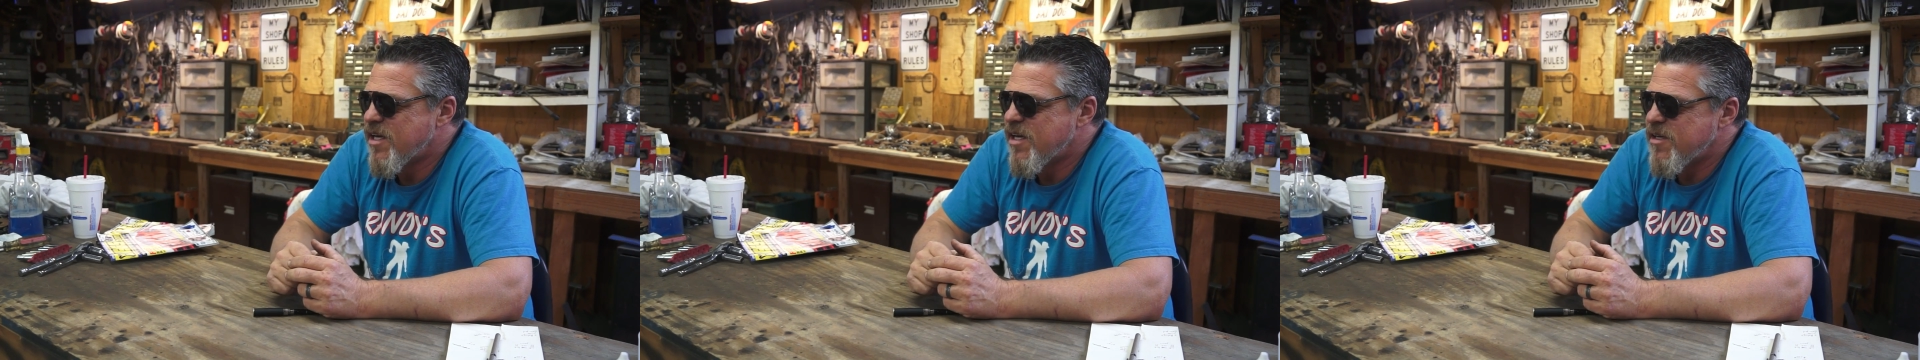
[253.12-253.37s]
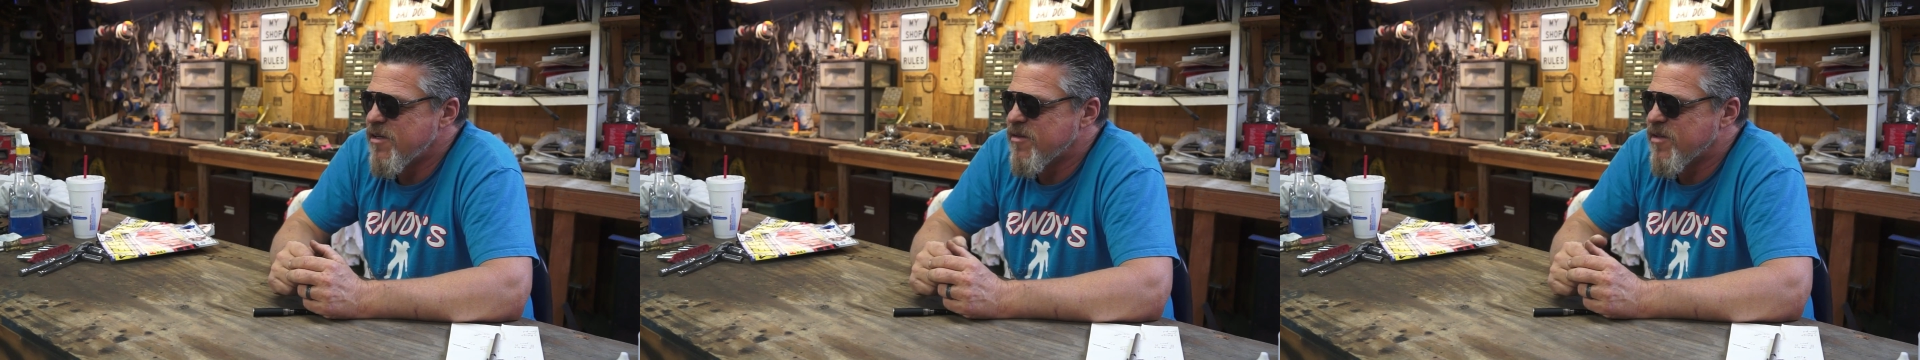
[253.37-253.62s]

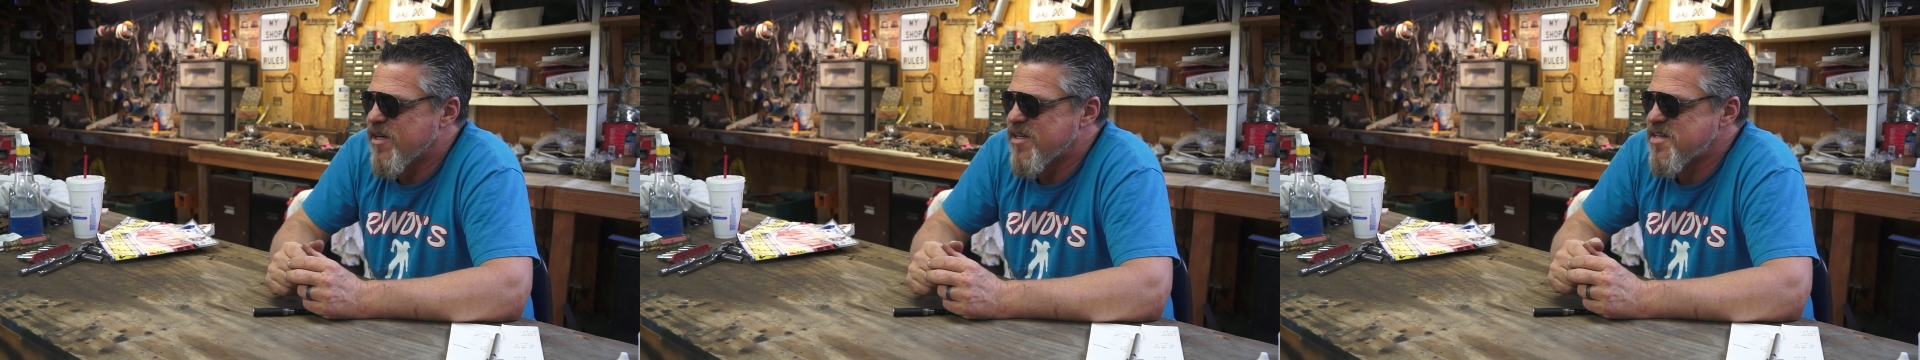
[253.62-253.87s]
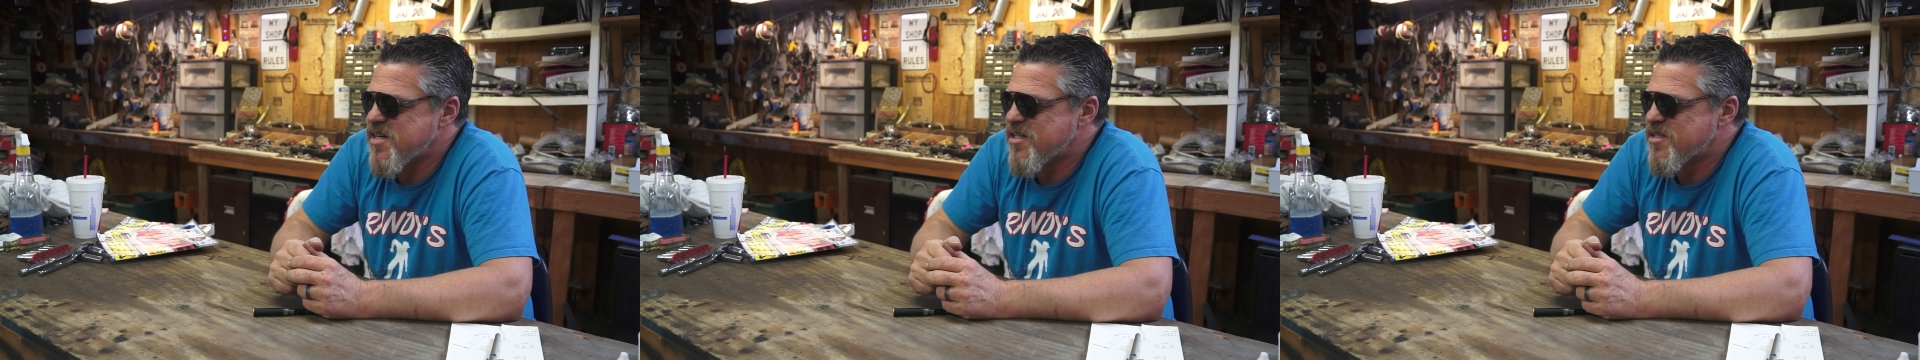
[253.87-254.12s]

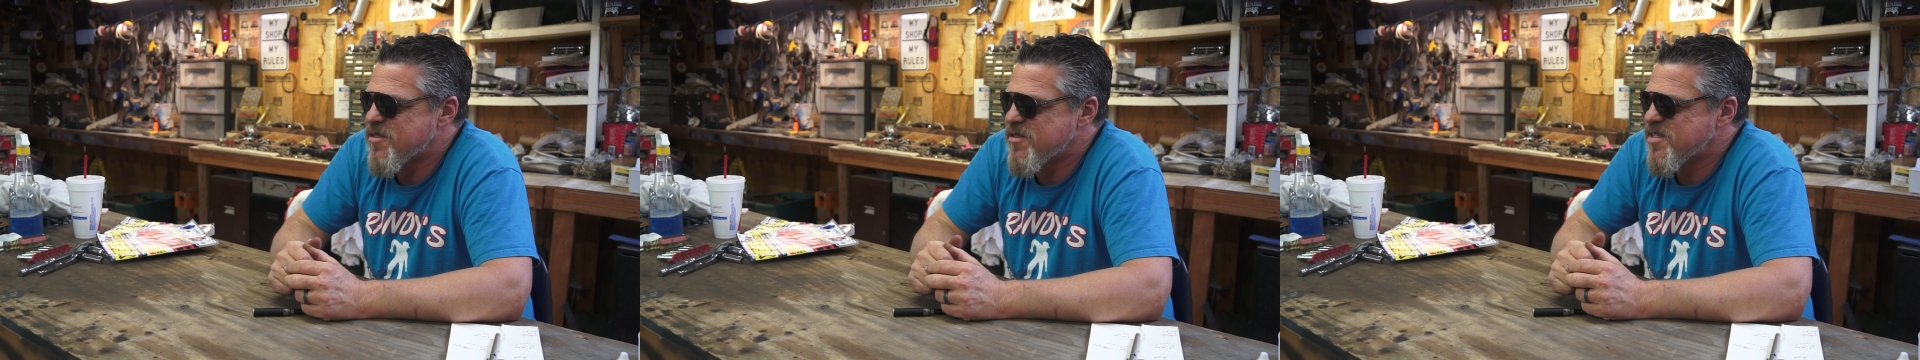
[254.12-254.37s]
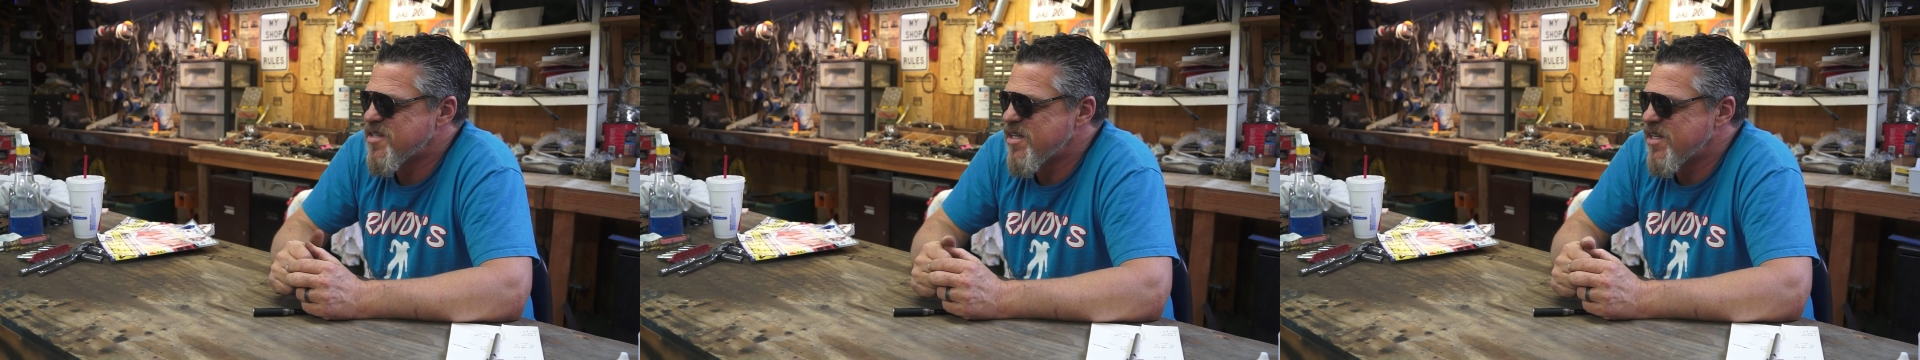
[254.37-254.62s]
lost
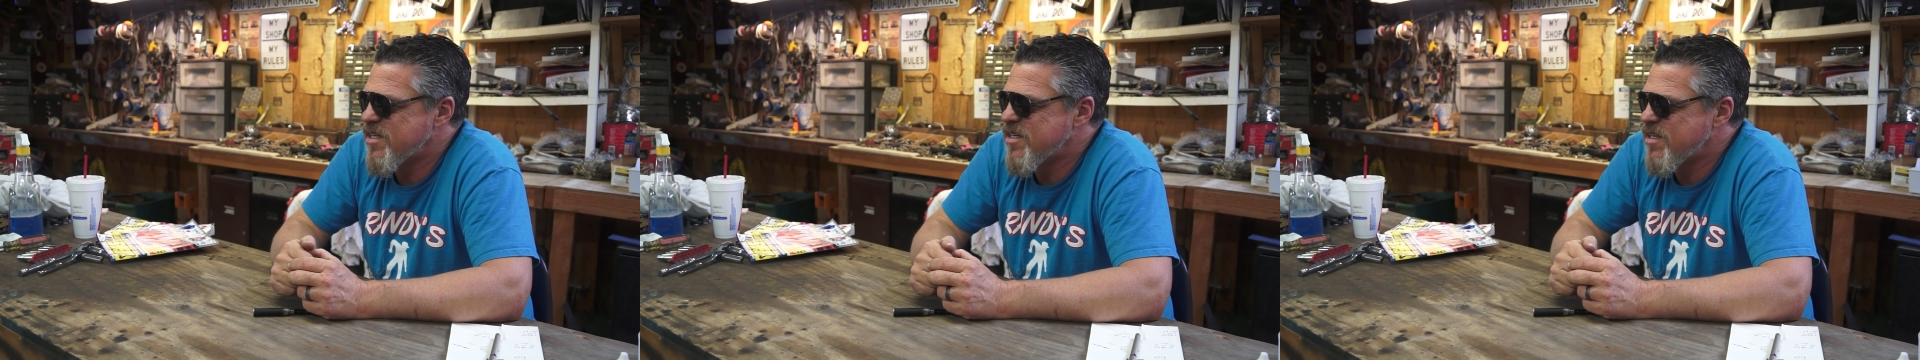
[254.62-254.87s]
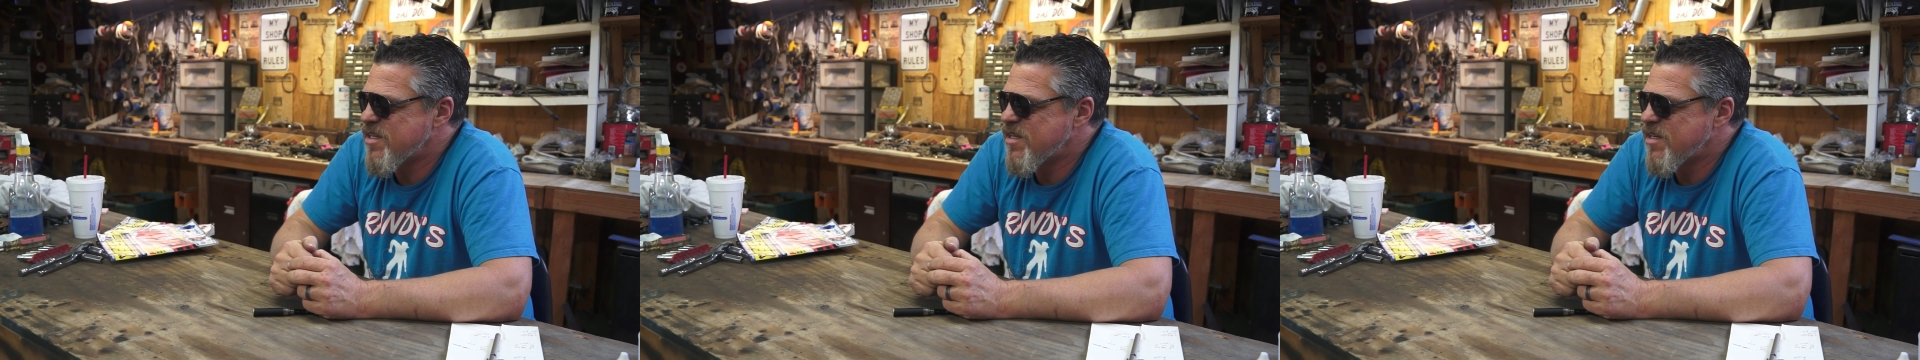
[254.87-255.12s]
interest in
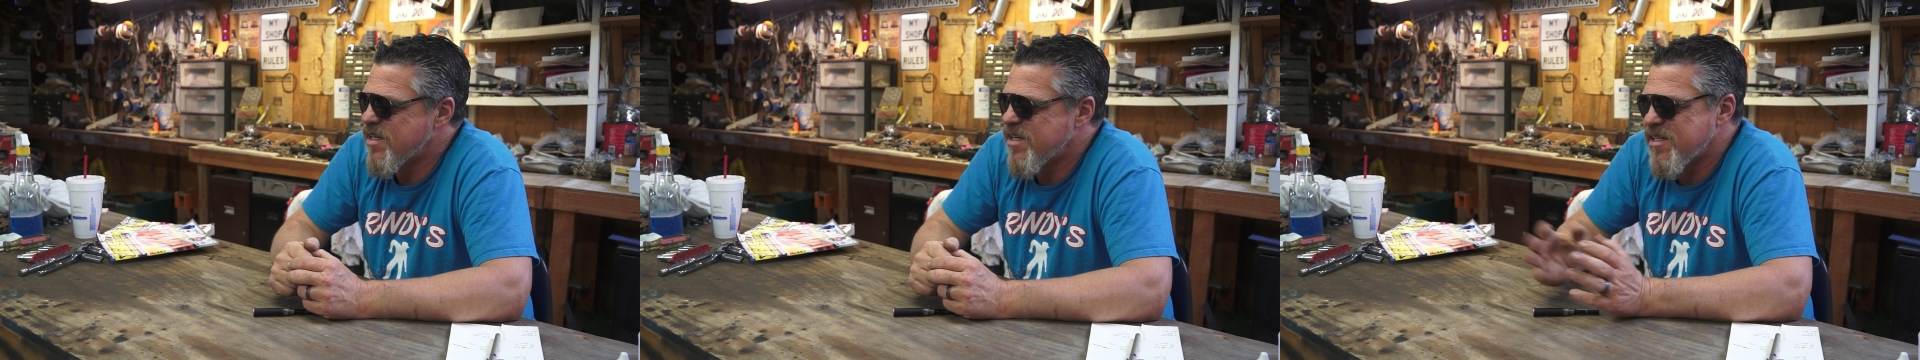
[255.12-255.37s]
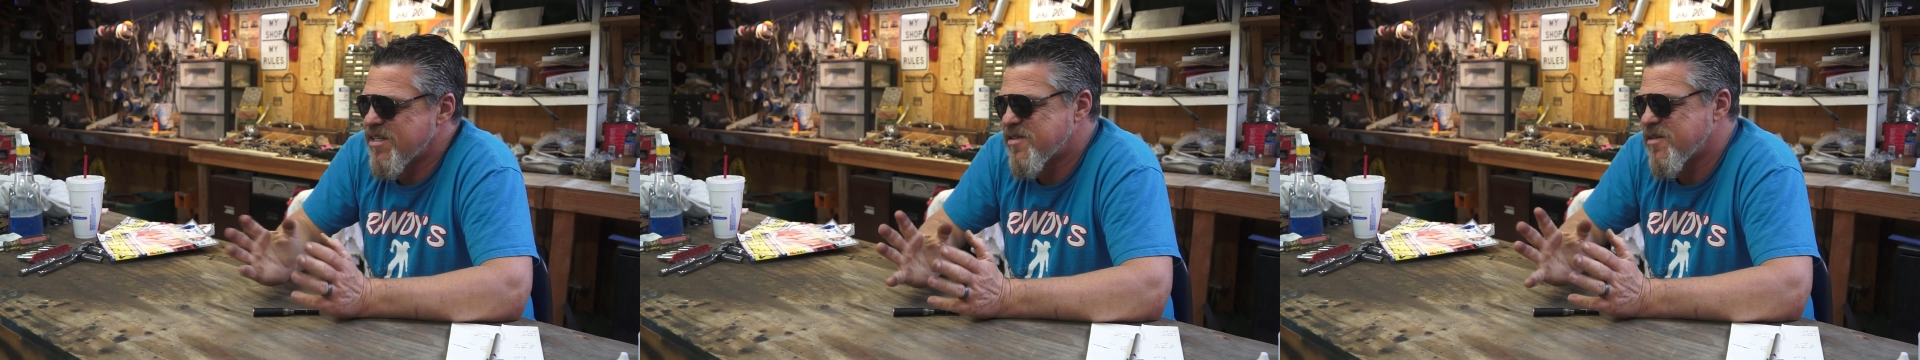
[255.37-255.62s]
it, and